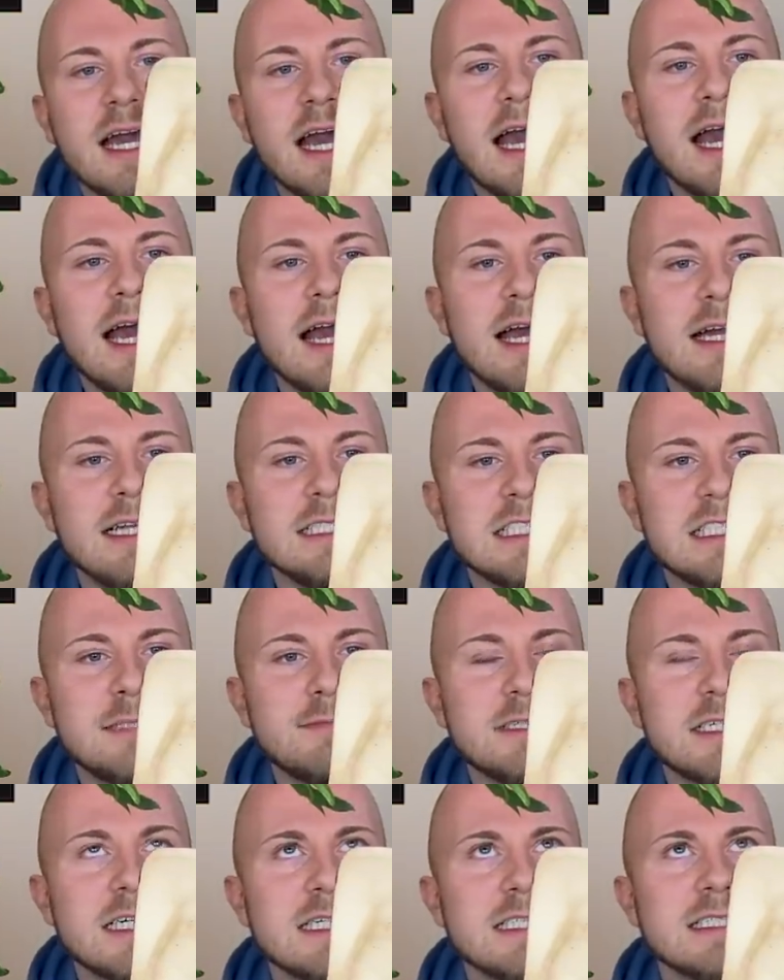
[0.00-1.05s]
and
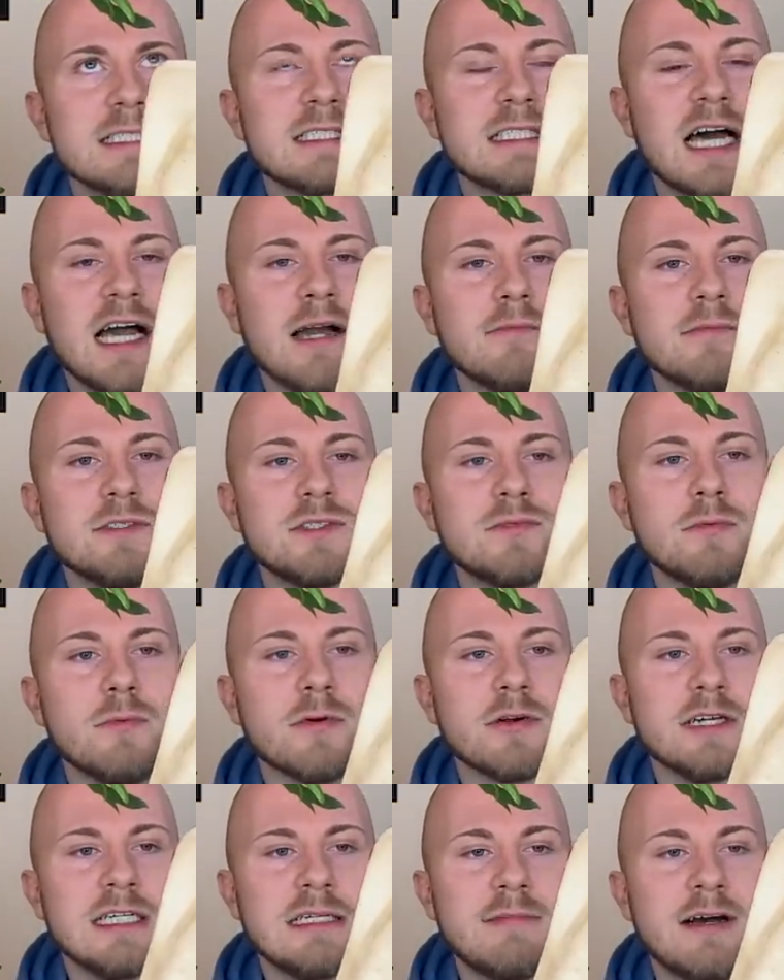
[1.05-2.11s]
because I was
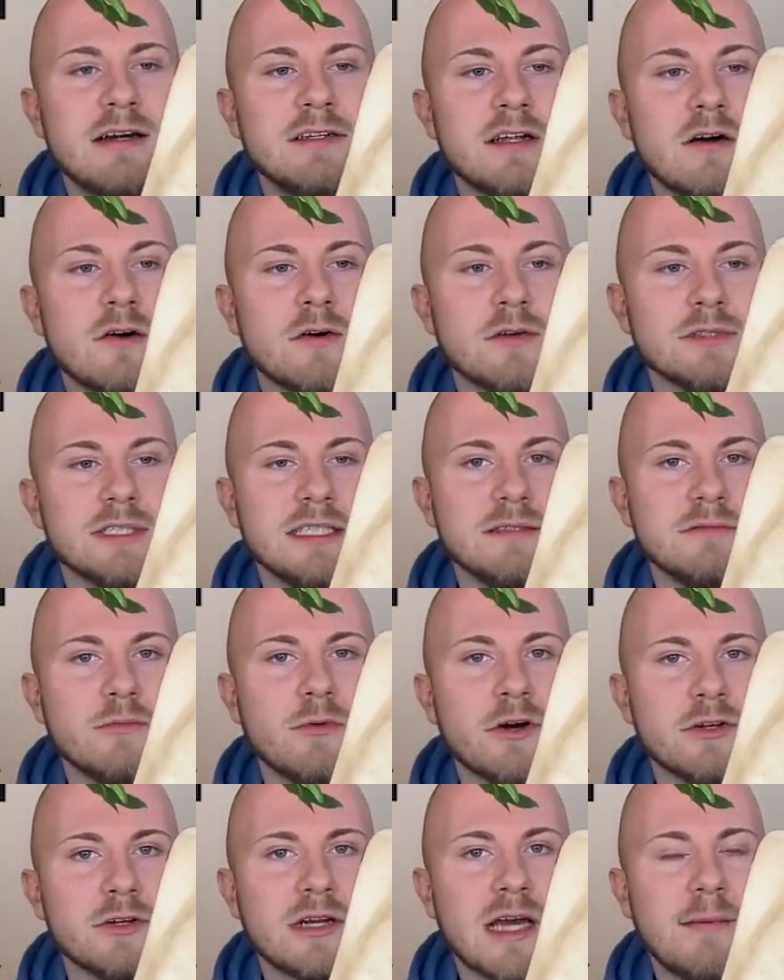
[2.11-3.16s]
worried about not only
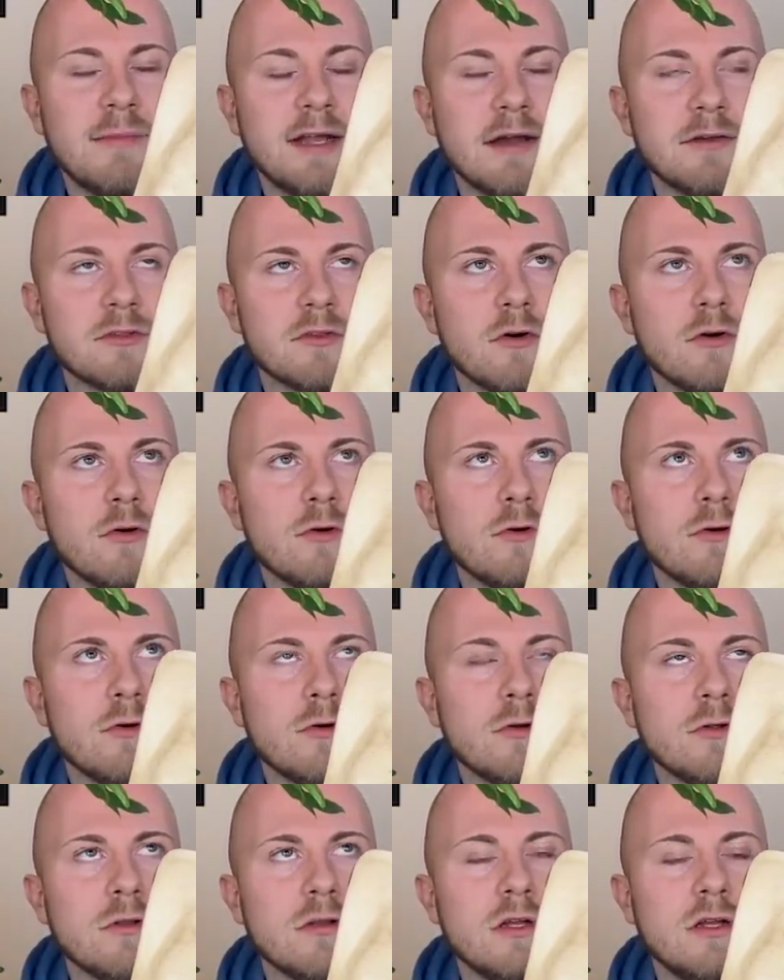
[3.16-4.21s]
water coming out the
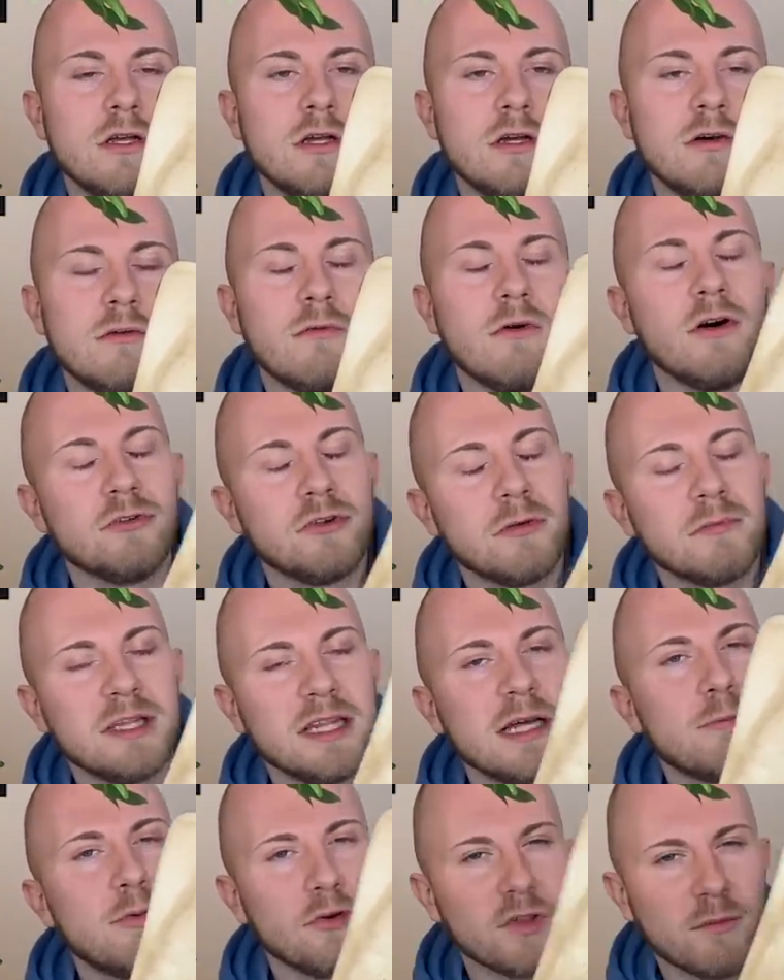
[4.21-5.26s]
hole, well, I'll normally
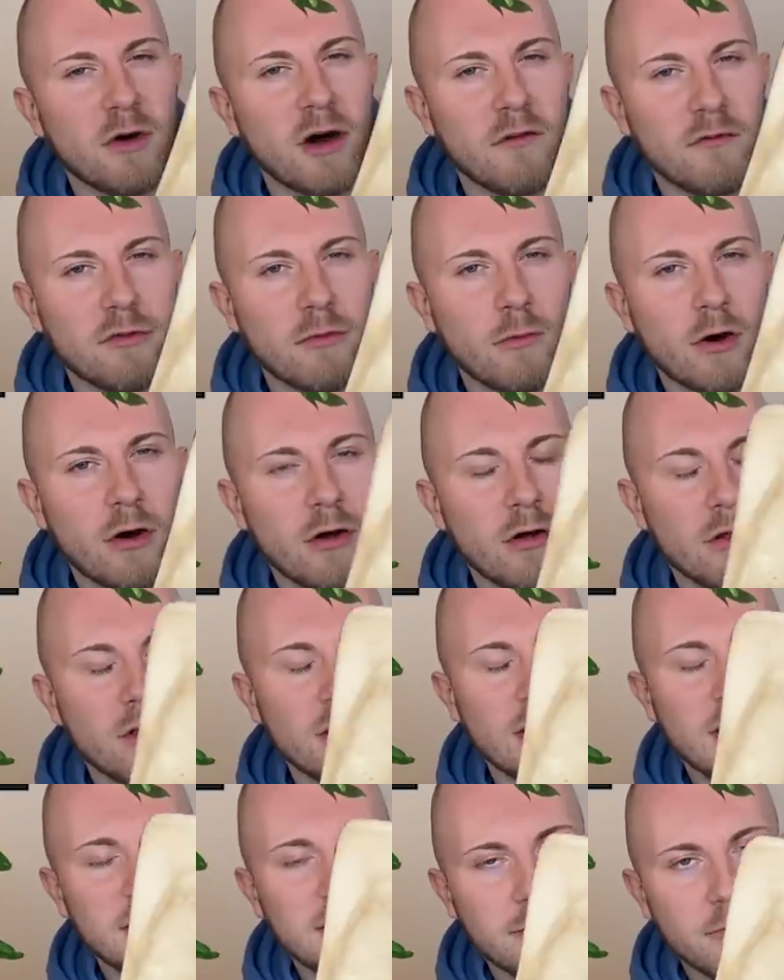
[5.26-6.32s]
like pull them off the wall
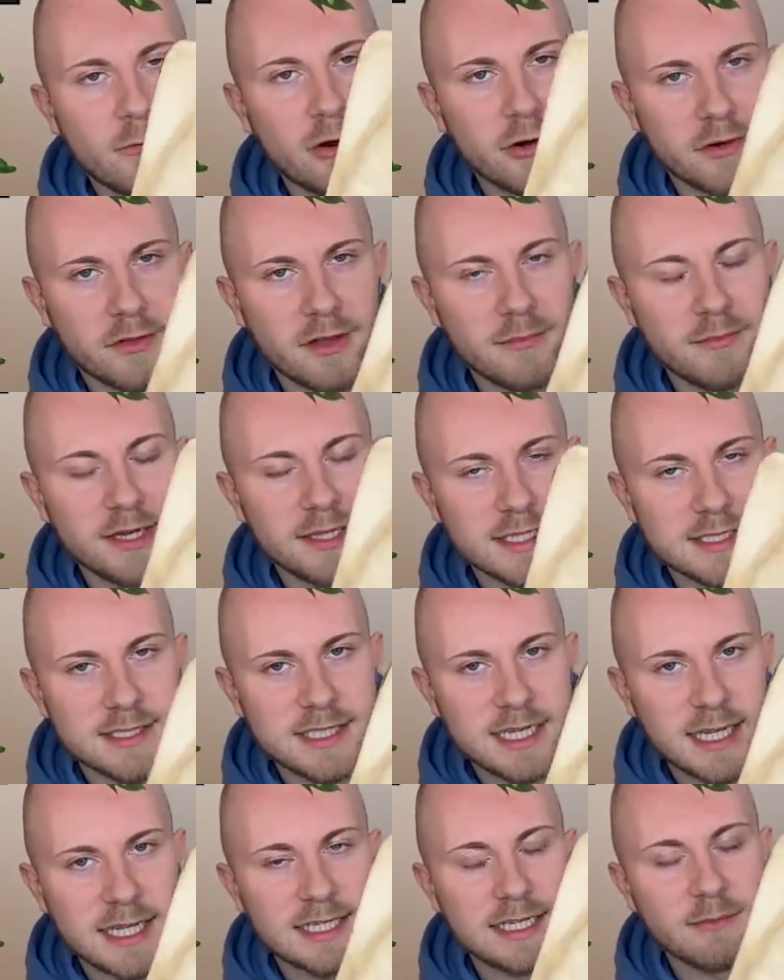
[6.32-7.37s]
and then water them in the
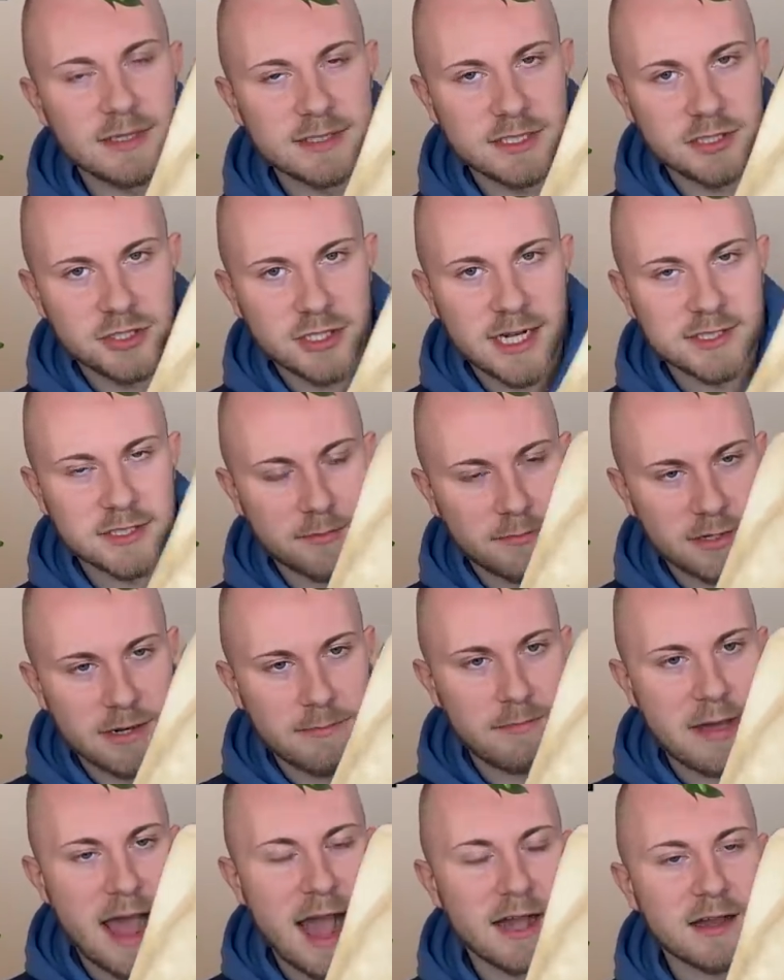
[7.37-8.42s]
sink, and then once it dries, I'll put it
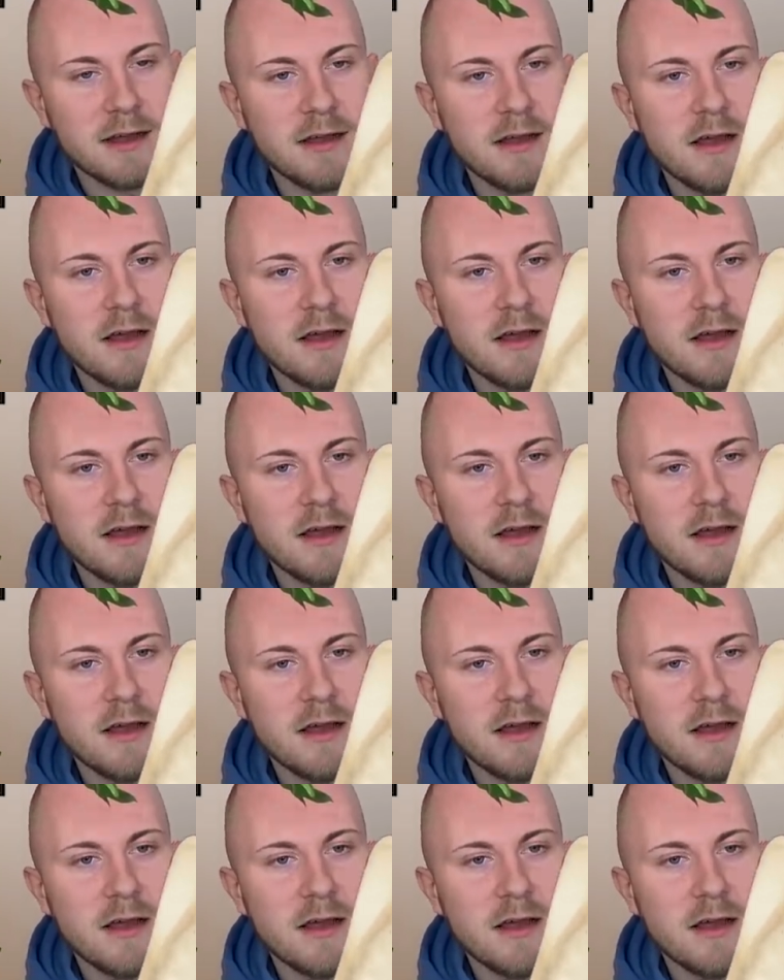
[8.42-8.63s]
back,